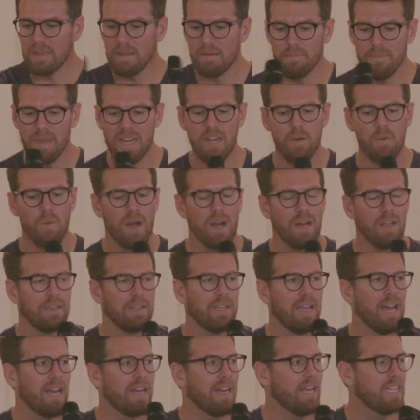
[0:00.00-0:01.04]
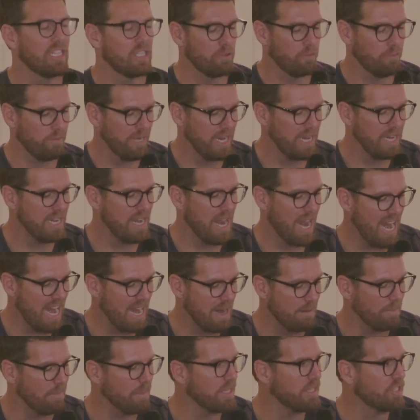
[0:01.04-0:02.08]
Meanwhile, God has
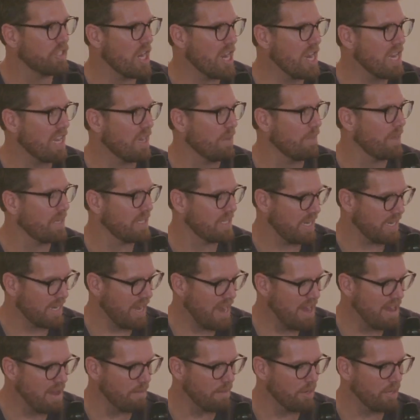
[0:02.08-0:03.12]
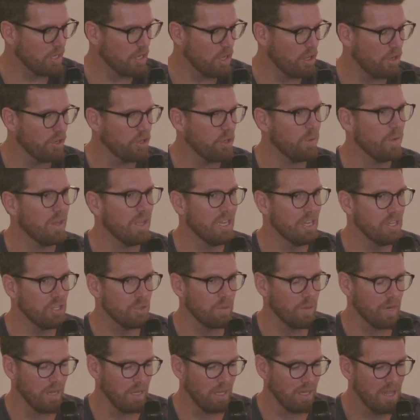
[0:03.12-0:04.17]
renamed Jacob. He's like, hey, I'm going to call you
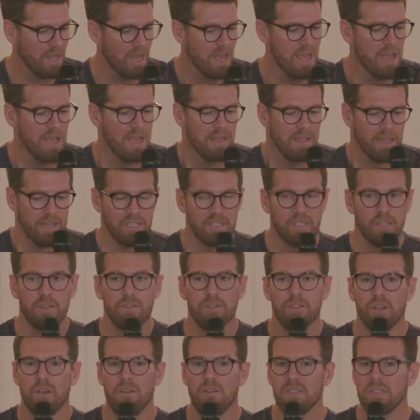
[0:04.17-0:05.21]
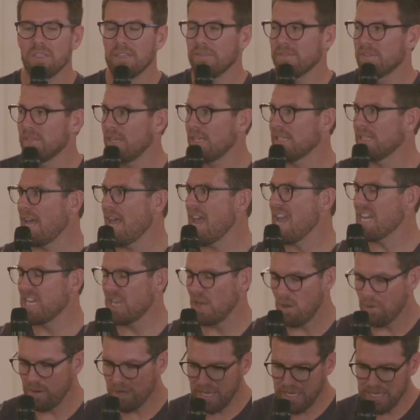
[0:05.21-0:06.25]
Israel. And so Joseph says, hey,
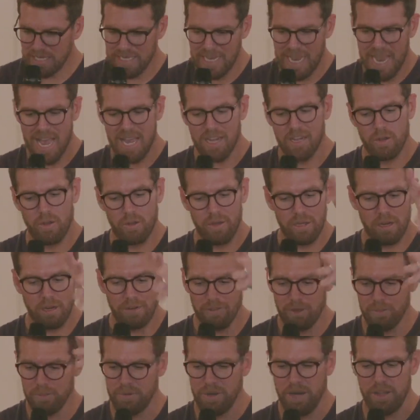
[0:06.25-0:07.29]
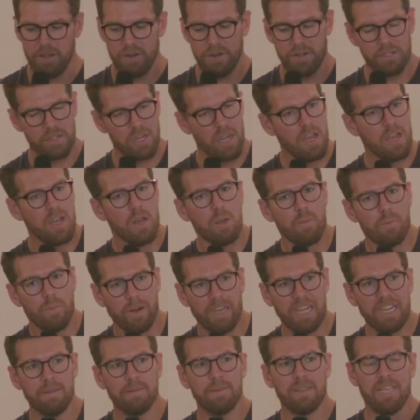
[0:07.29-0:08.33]
go get dad, go get all of our brothers,
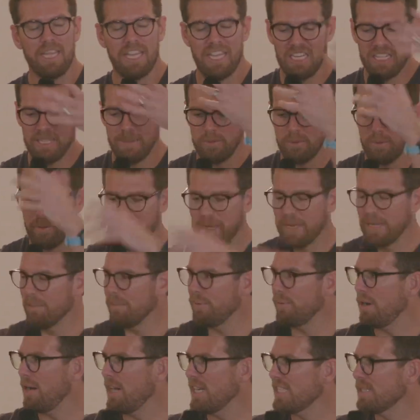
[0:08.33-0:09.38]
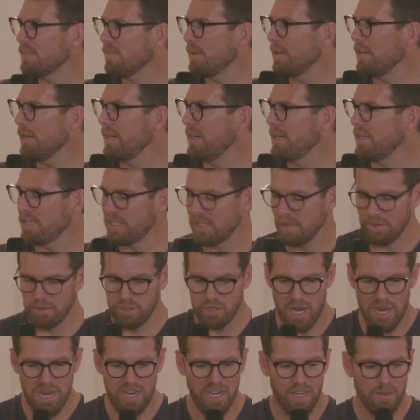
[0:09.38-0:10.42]
bring him to Egypt where we can prosper. And so
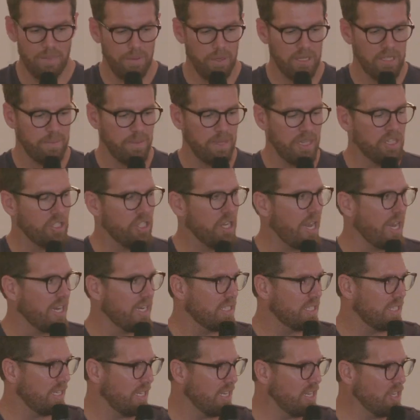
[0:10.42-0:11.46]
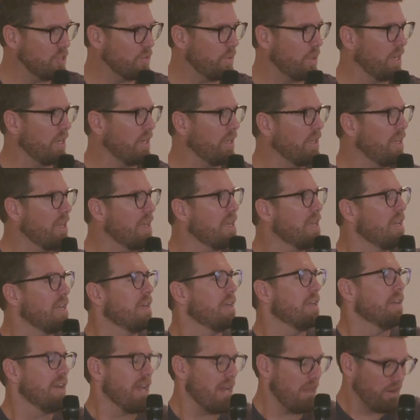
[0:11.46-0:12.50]
Jacob, who's been changed to Israel,
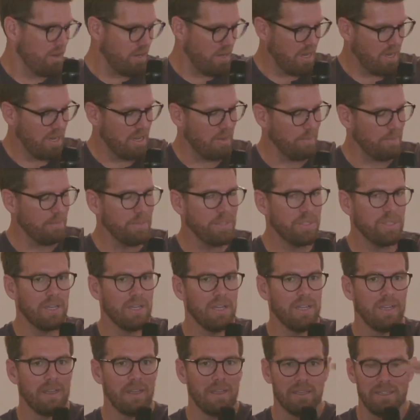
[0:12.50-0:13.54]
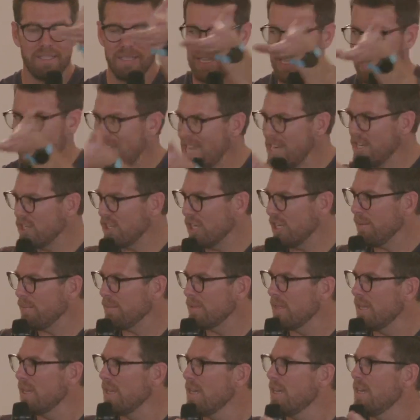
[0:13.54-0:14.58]
now comes to
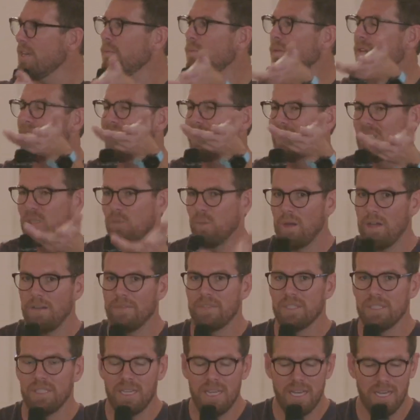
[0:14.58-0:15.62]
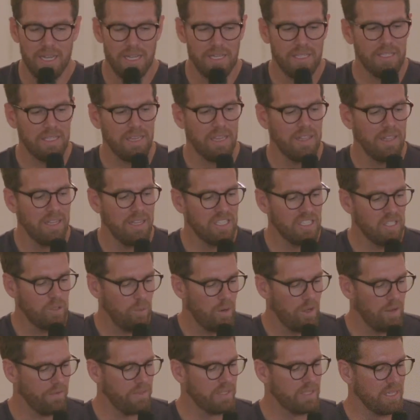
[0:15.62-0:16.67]
Egypt with his 12 sons, and these
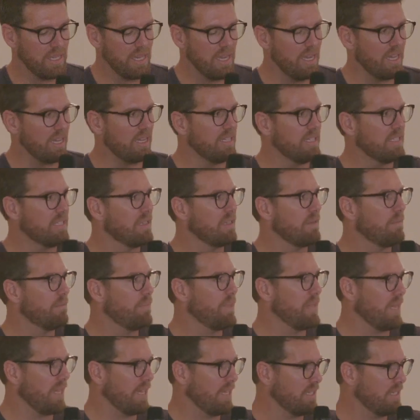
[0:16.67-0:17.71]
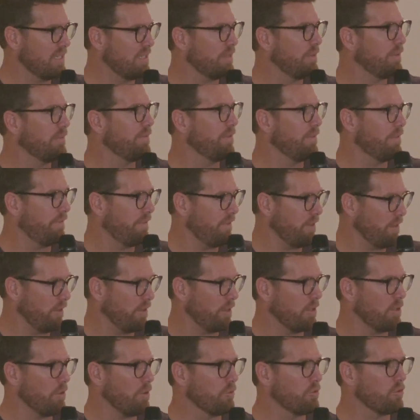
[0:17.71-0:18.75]
12 sons begin to fulfill
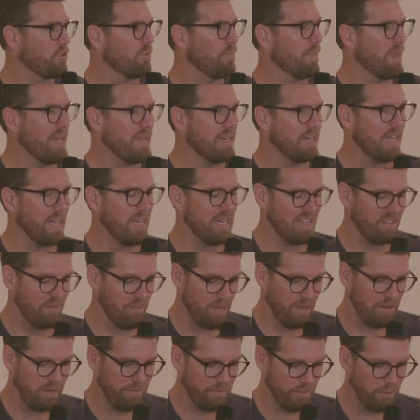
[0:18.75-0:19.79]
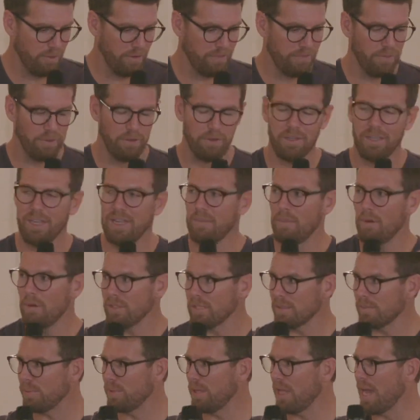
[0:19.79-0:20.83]
the cultural mandate of being fruitful and
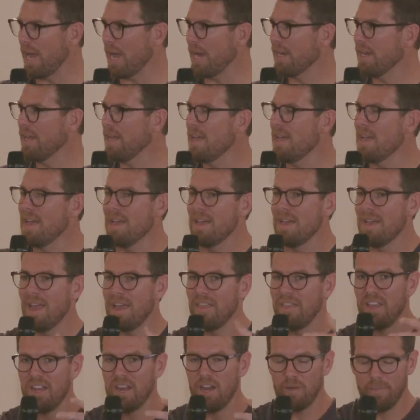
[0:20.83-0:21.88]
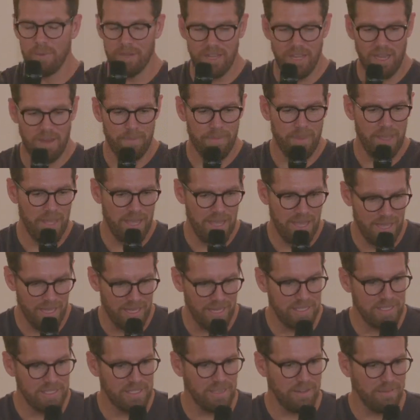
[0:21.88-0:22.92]
multiplying, and they all become the
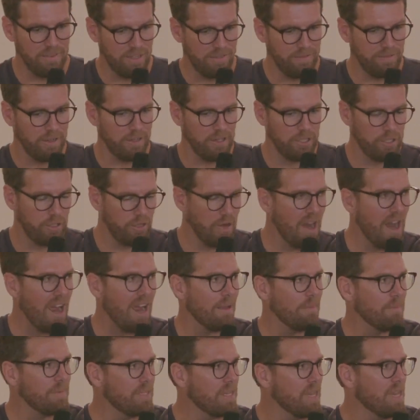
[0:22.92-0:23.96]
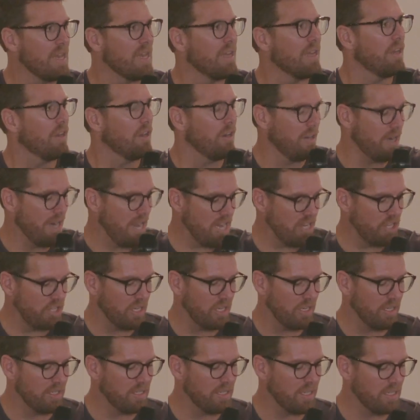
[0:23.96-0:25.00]
heads of different tribes or
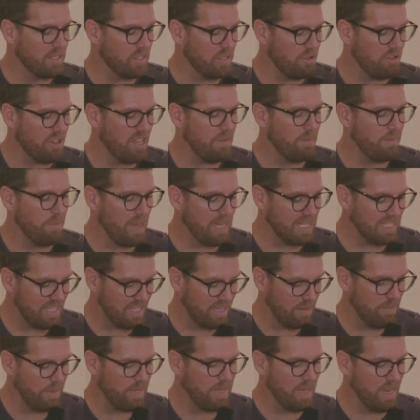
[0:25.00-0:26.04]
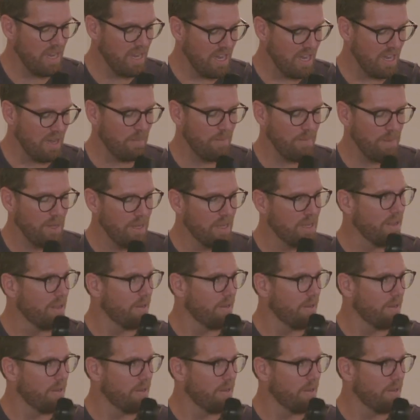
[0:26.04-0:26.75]
nations, and so they basically become